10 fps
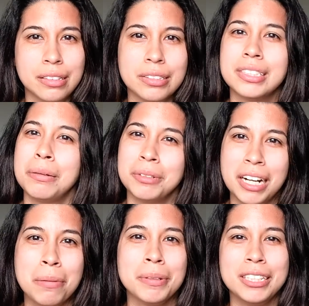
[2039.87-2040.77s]
Some
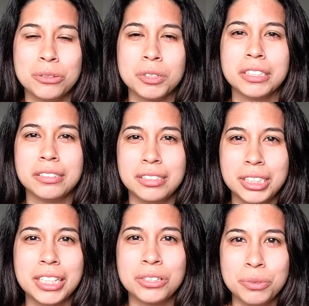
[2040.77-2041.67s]
companies will
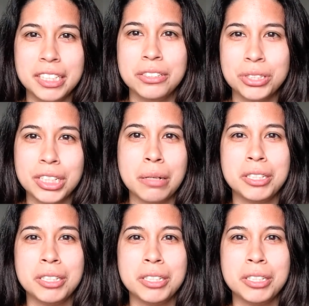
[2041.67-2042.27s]
just reuse job